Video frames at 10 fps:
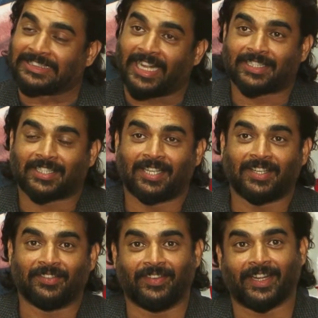That's
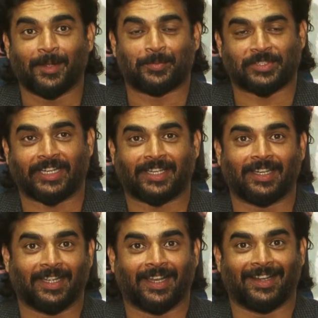very
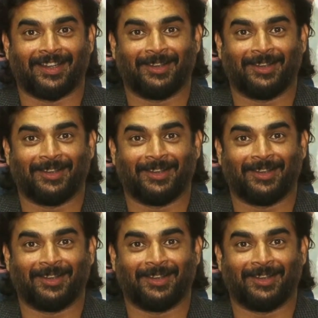upsetting, yeah.